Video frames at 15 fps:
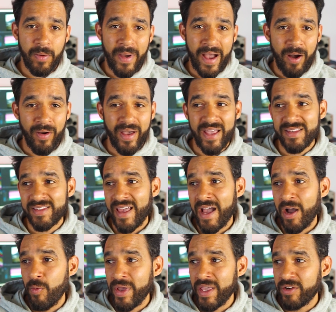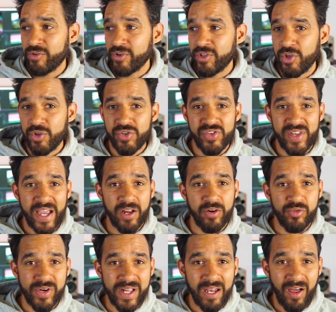about is how we introduce
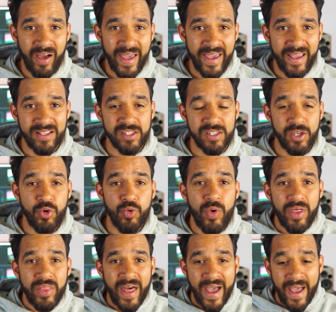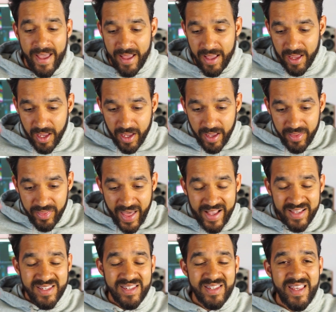secondary lighting to that
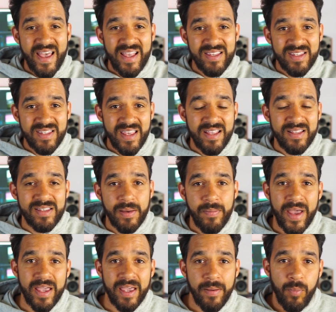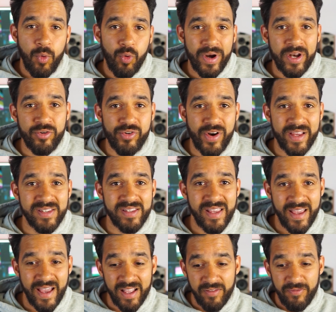set scene to make it more
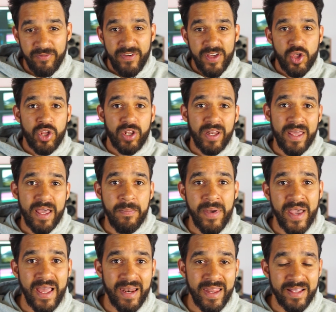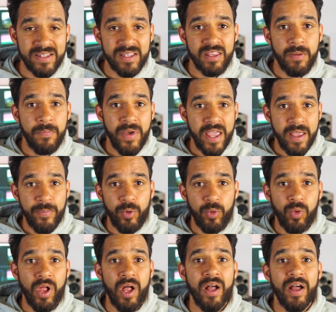interesting and visually appealing to the
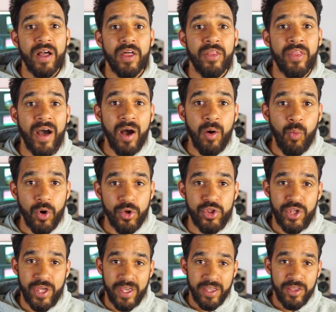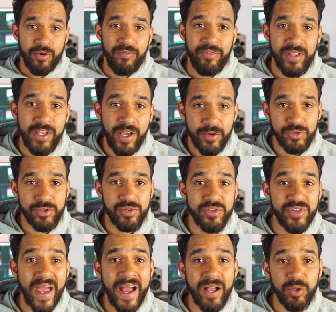people that are watching your videos.
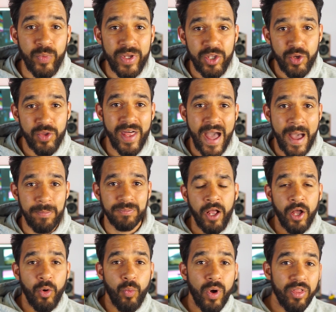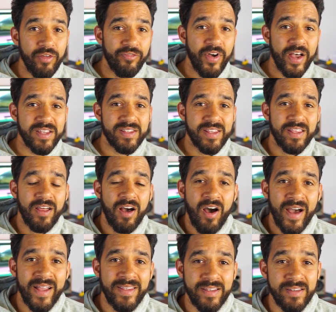So how do we do that? Well, the first thing that
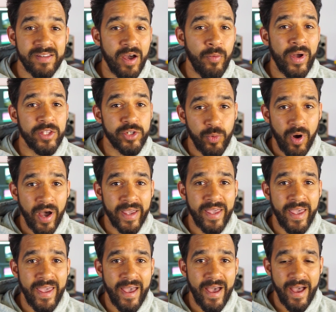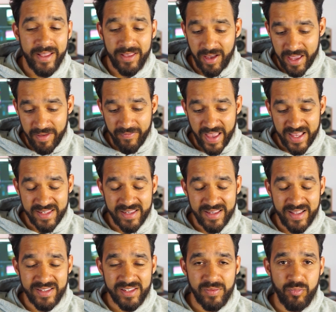I did is I went to IKEA and I invested
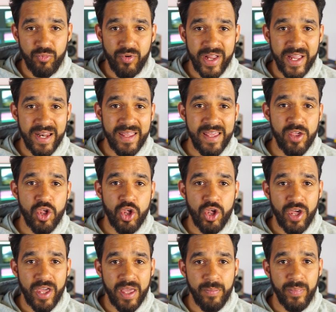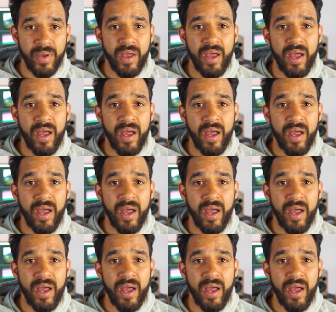in some really cheap